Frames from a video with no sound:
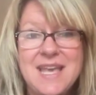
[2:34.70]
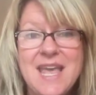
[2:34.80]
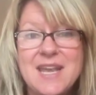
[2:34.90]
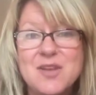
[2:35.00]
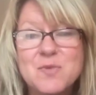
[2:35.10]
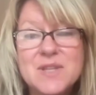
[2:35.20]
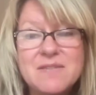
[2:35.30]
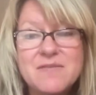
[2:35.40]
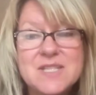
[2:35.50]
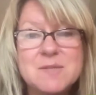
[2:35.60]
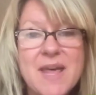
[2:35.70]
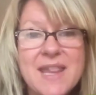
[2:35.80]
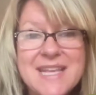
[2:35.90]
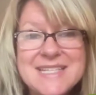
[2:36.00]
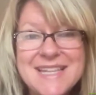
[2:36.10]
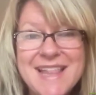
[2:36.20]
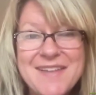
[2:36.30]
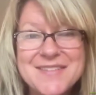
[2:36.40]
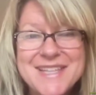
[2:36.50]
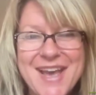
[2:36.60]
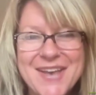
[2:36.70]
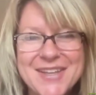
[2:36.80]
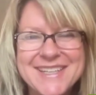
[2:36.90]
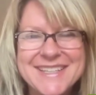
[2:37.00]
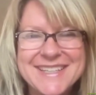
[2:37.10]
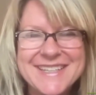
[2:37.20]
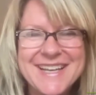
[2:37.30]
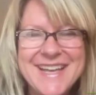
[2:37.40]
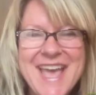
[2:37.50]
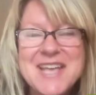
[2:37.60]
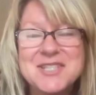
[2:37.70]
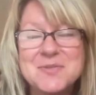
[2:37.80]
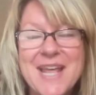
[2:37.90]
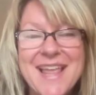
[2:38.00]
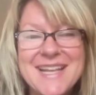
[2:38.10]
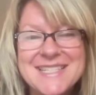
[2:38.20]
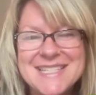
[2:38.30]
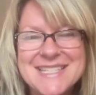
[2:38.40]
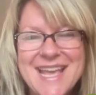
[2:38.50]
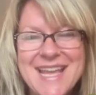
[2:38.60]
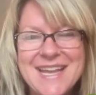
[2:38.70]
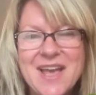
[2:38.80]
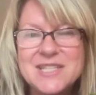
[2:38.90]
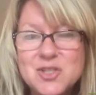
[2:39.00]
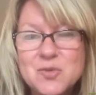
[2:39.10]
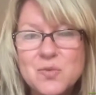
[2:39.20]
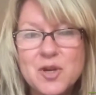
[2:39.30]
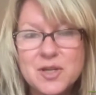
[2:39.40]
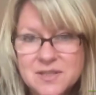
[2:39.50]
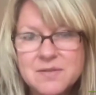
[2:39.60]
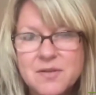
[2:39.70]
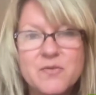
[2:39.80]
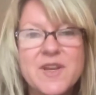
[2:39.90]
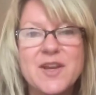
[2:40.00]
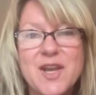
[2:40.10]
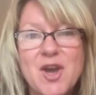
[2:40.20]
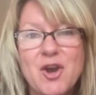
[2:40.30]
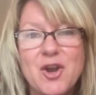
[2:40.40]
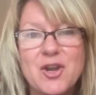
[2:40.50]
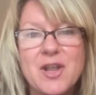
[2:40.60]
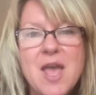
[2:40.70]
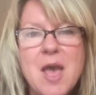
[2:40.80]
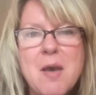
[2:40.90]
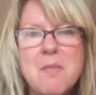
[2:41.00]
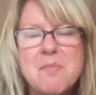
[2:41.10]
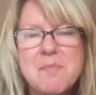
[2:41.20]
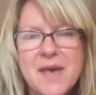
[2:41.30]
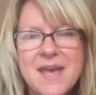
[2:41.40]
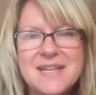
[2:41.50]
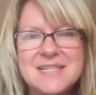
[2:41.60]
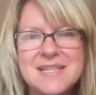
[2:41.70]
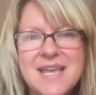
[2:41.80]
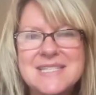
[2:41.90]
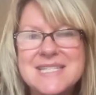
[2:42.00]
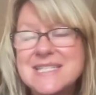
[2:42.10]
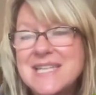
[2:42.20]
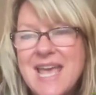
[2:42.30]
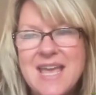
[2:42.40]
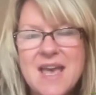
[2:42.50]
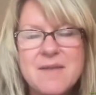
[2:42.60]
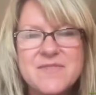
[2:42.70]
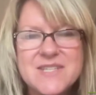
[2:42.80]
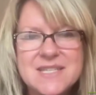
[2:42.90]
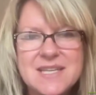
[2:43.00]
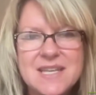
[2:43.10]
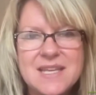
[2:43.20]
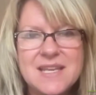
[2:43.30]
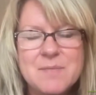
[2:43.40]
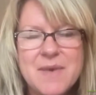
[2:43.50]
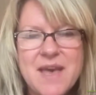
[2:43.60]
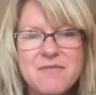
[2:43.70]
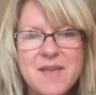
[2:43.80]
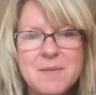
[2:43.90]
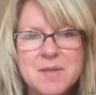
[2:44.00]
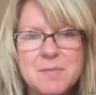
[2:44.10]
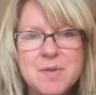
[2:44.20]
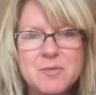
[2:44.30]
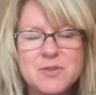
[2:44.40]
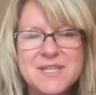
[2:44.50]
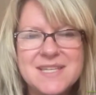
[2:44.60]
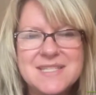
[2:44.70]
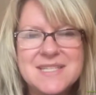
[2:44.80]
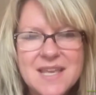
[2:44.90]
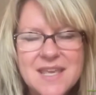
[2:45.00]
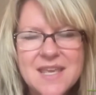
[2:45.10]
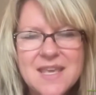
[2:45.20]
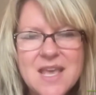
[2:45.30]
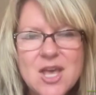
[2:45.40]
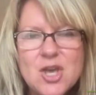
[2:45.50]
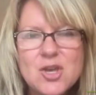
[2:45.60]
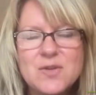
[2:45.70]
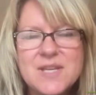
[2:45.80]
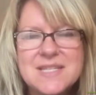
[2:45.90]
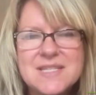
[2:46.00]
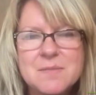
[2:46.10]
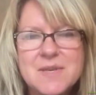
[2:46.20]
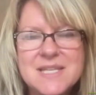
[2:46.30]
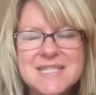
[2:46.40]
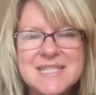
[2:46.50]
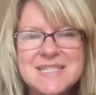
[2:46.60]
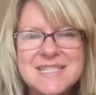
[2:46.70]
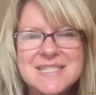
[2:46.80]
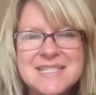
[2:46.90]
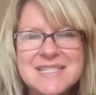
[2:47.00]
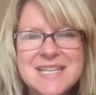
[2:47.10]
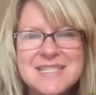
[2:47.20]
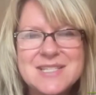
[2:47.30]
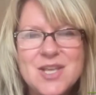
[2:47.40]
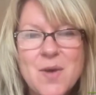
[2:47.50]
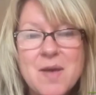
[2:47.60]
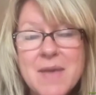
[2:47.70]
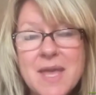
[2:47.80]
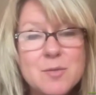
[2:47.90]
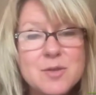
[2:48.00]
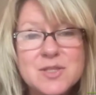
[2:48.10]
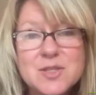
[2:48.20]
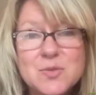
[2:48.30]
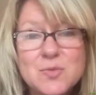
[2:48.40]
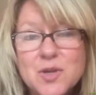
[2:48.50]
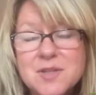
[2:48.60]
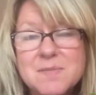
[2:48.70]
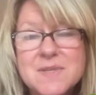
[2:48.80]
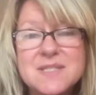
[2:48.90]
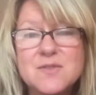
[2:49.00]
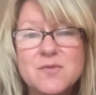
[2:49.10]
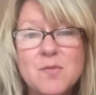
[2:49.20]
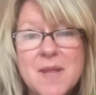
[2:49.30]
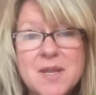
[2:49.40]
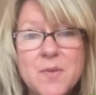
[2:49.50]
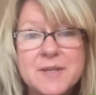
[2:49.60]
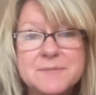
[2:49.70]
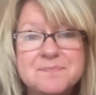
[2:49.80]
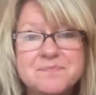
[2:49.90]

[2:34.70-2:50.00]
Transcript: And it really fits my lazy lifestyle. It's what I like to say. Now, I do work very hard, but like today, I'm visiting my family members in Kentucky who need some assistance, and so I'm able to work the business from anywhere.